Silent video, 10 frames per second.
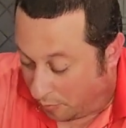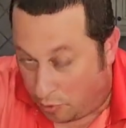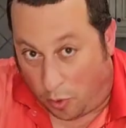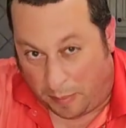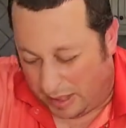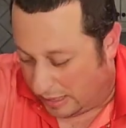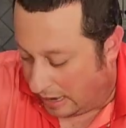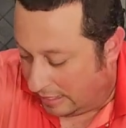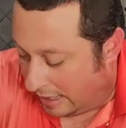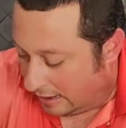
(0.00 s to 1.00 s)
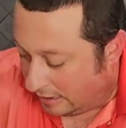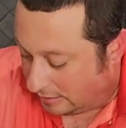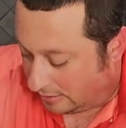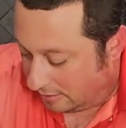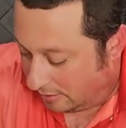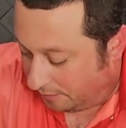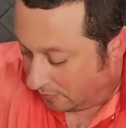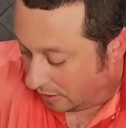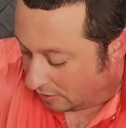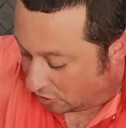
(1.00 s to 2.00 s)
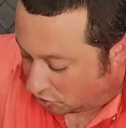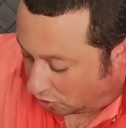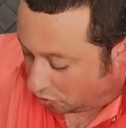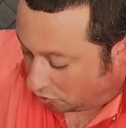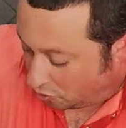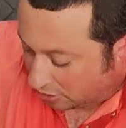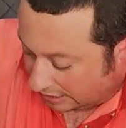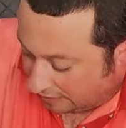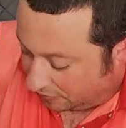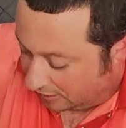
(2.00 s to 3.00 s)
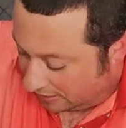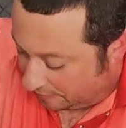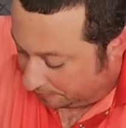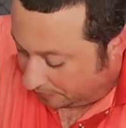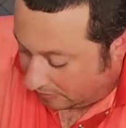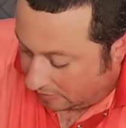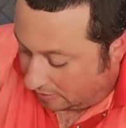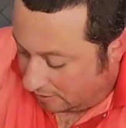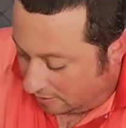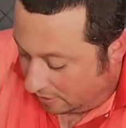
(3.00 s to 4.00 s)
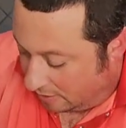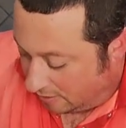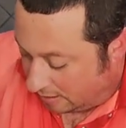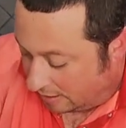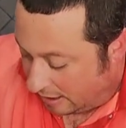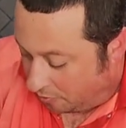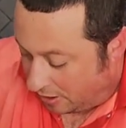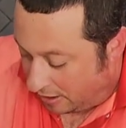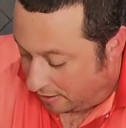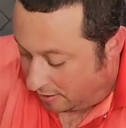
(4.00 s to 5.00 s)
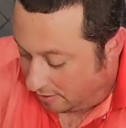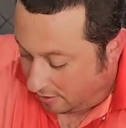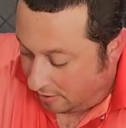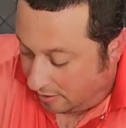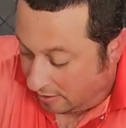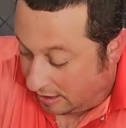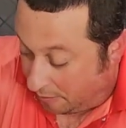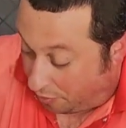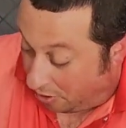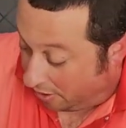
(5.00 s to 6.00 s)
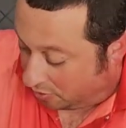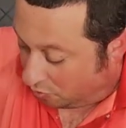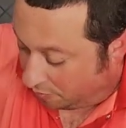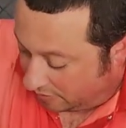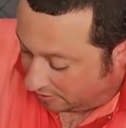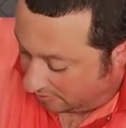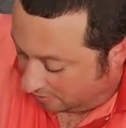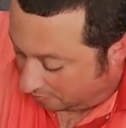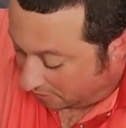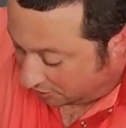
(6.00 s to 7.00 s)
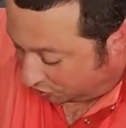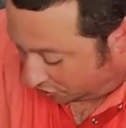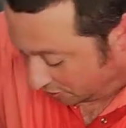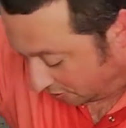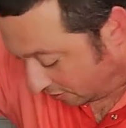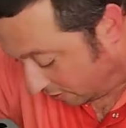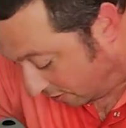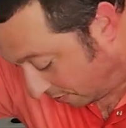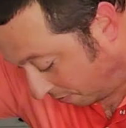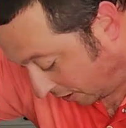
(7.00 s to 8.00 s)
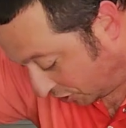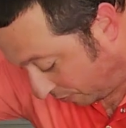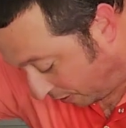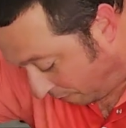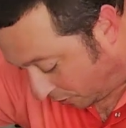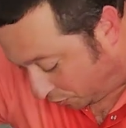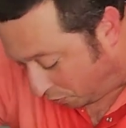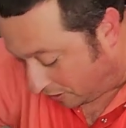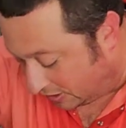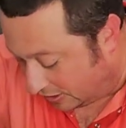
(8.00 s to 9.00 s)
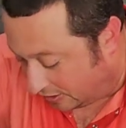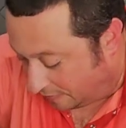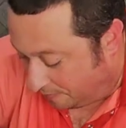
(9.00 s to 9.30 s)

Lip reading: We want to maintain that heat in the risotto, cook it evenly, and that way the end product will be much better, much more consistent.